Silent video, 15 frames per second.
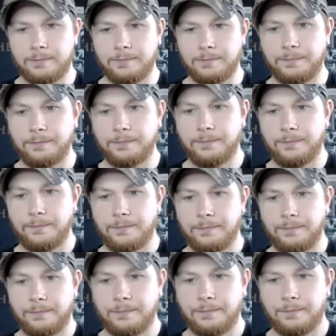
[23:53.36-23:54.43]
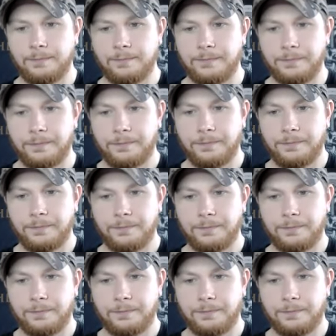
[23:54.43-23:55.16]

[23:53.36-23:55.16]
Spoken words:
Nobody speaks.